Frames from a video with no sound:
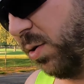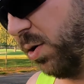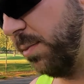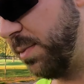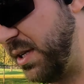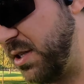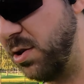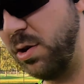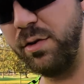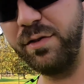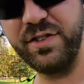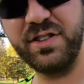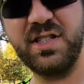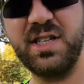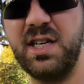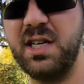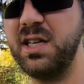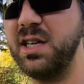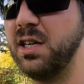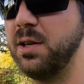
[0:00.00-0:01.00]
don't want to be too
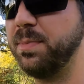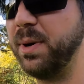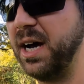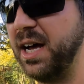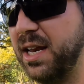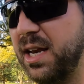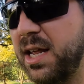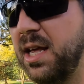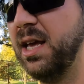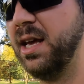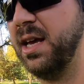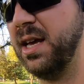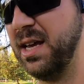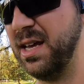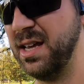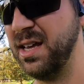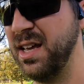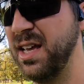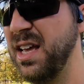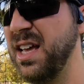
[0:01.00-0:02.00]
fatigued, but
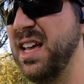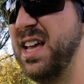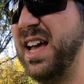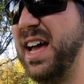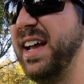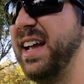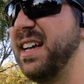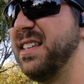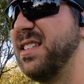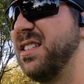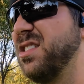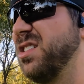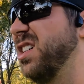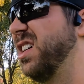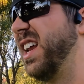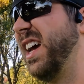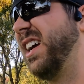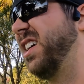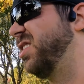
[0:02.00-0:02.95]
I guess it's good I